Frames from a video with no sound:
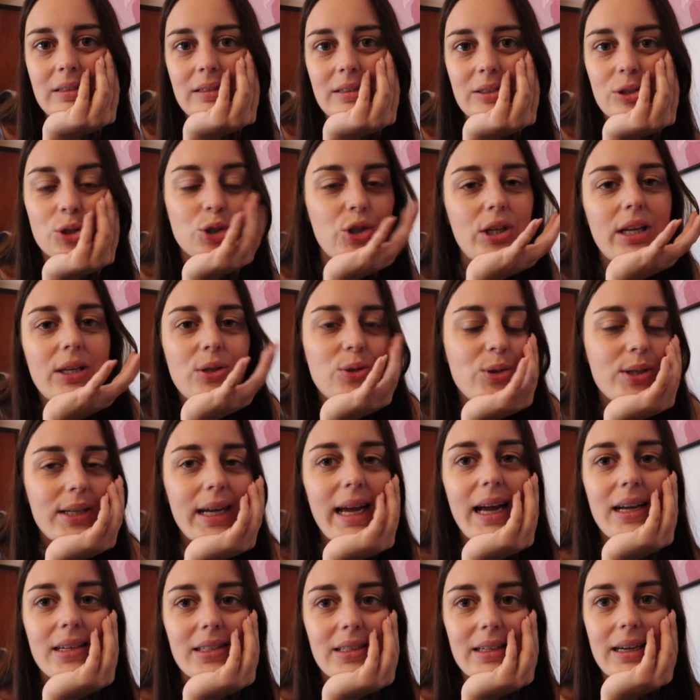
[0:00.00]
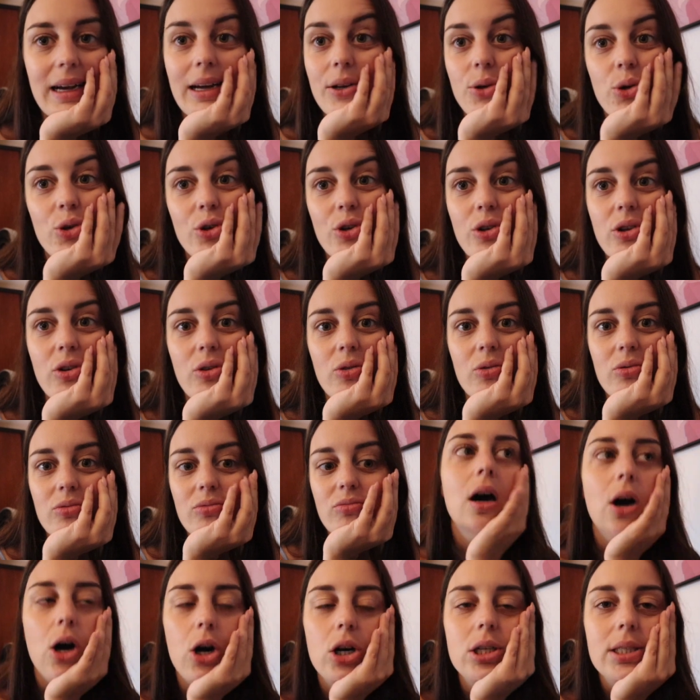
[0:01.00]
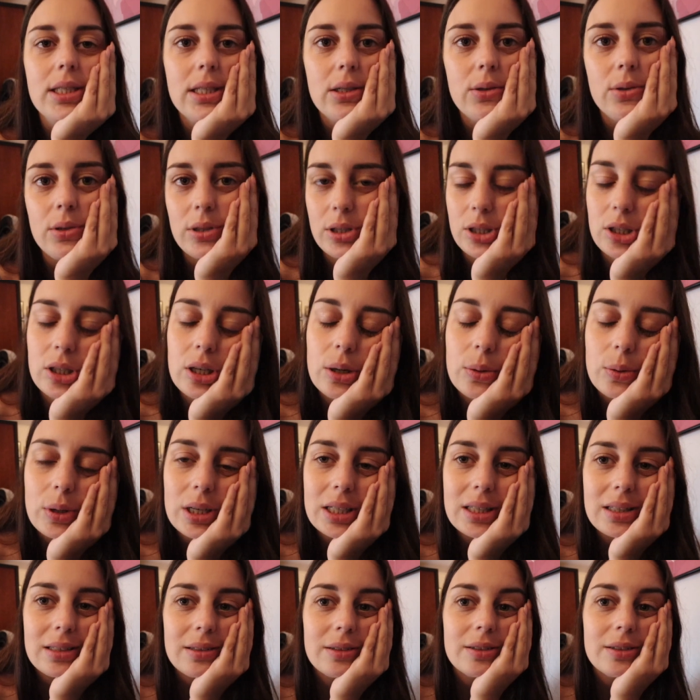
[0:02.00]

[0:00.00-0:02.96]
Should I do that? I don't know. Also, you know what?